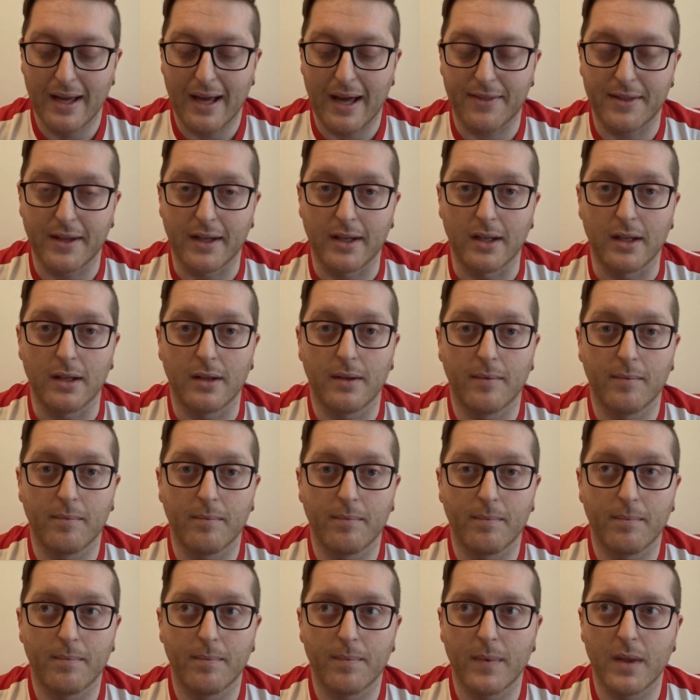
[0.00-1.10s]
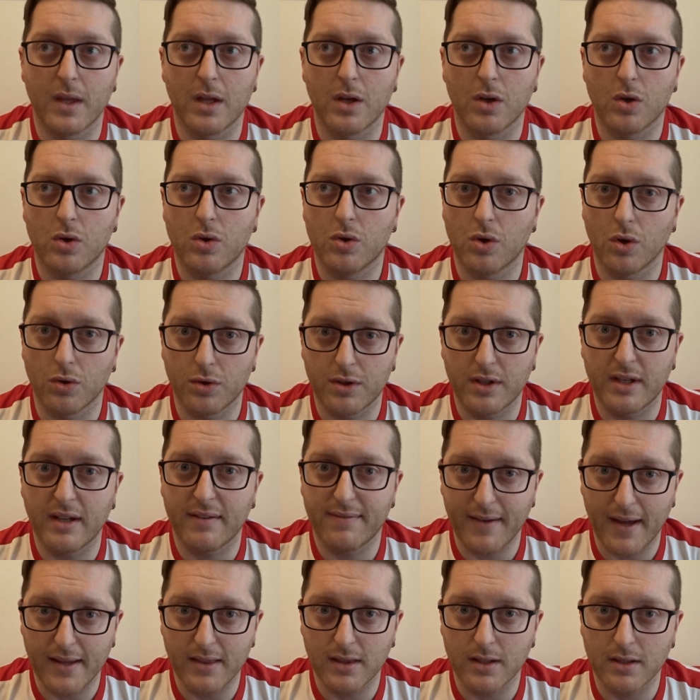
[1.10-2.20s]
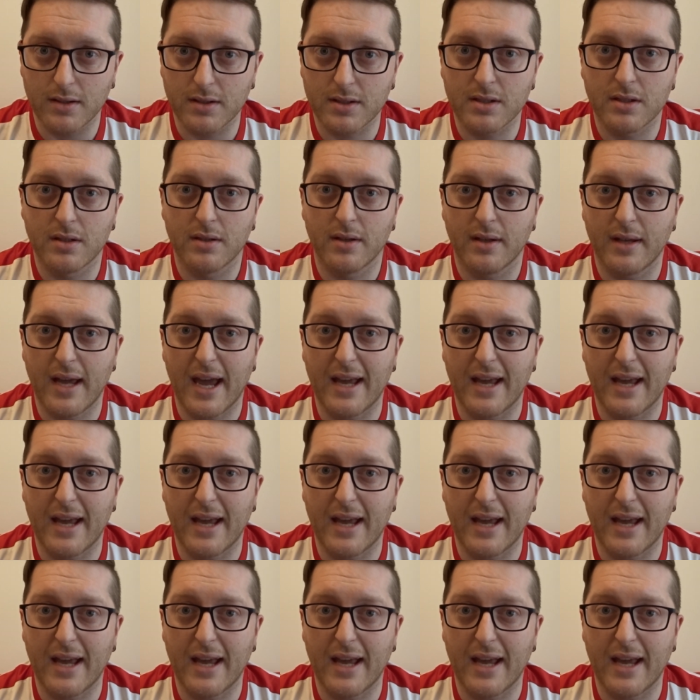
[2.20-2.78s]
I think good defenders,